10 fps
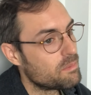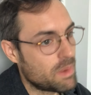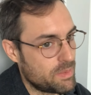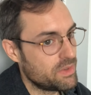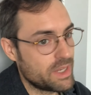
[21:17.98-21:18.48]

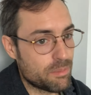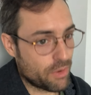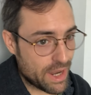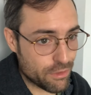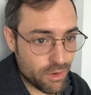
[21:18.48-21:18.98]
maybe you need a
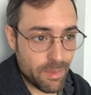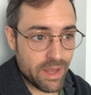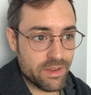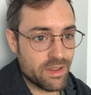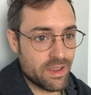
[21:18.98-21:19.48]
break from
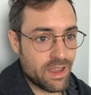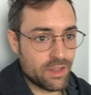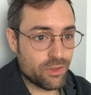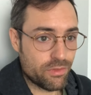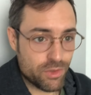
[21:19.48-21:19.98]
it. And
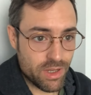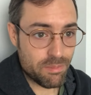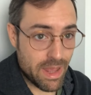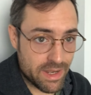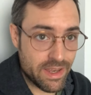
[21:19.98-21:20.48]
so if you can
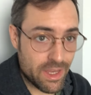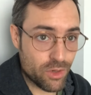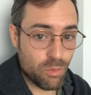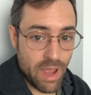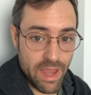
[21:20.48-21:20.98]
meditate
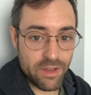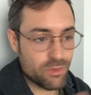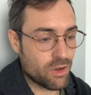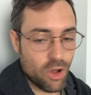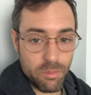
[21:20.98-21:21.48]
your way into
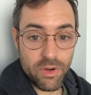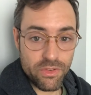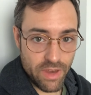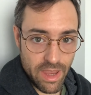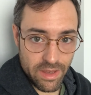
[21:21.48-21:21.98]
a calmer
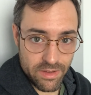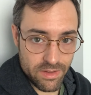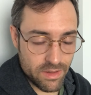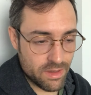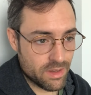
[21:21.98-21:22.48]
state,
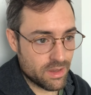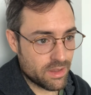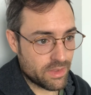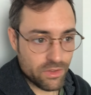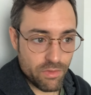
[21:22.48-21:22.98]

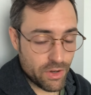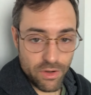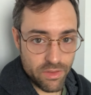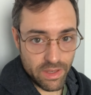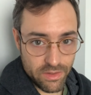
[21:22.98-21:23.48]
that's a very
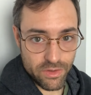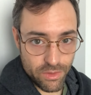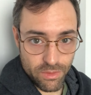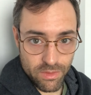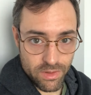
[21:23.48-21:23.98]
good thing to
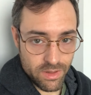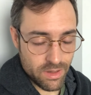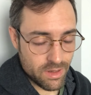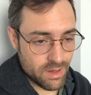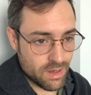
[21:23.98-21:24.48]
do.
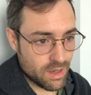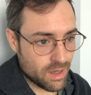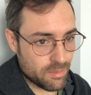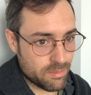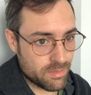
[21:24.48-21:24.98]

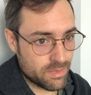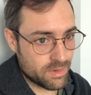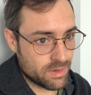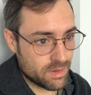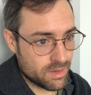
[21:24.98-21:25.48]
And
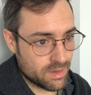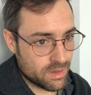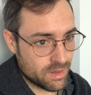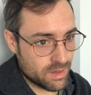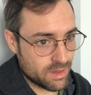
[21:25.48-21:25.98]

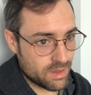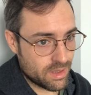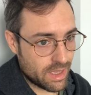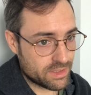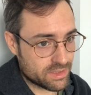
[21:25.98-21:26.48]

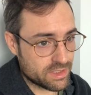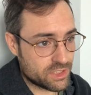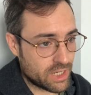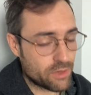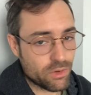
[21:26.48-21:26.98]
just in
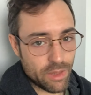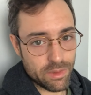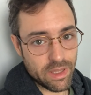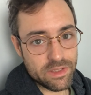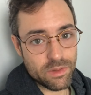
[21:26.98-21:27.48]
general, I
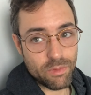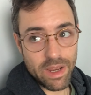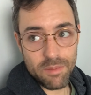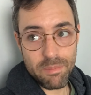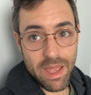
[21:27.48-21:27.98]
would like to
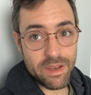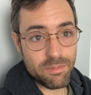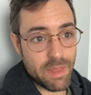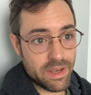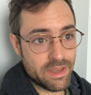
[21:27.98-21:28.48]
recommend
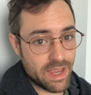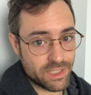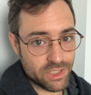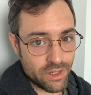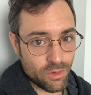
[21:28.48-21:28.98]

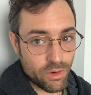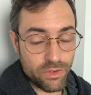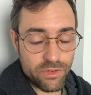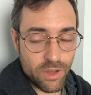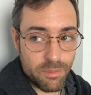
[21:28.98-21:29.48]
meditation or
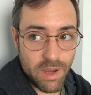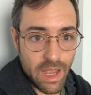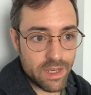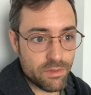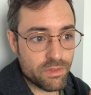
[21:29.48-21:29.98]
some
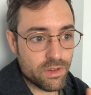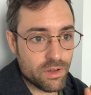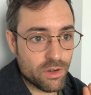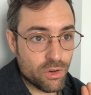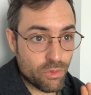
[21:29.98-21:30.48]
kind of
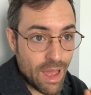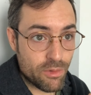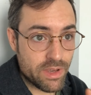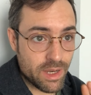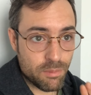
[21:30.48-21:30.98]

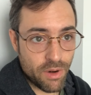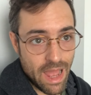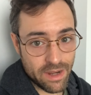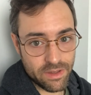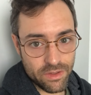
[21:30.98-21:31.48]
grounding
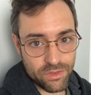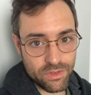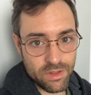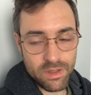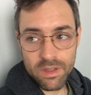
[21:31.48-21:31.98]

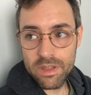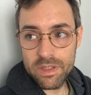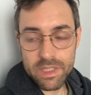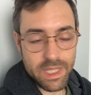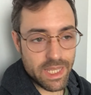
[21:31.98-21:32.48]
practice
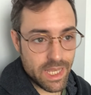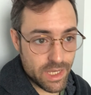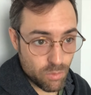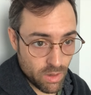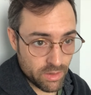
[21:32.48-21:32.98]
to
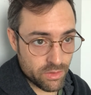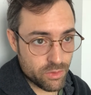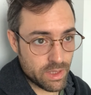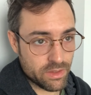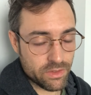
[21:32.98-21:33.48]
anyone
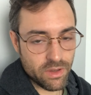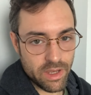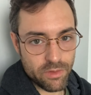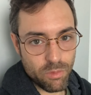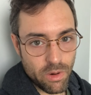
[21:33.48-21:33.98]
doing this
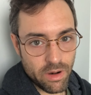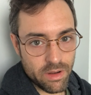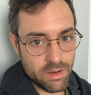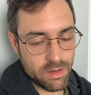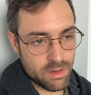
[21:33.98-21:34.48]
kind of work.
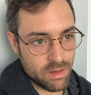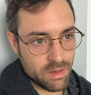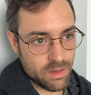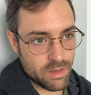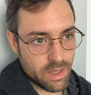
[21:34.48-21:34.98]

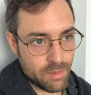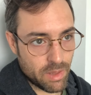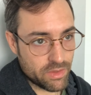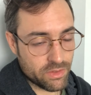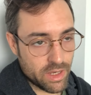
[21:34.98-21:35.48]
And by
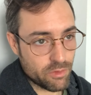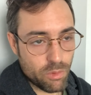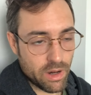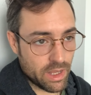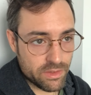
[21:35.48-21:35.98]
this kind of
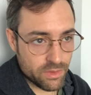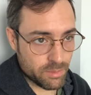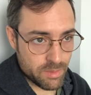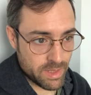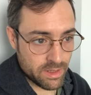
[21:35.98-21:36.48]
work, I
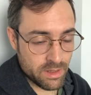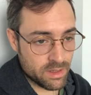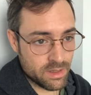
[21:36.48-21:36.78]
simply mean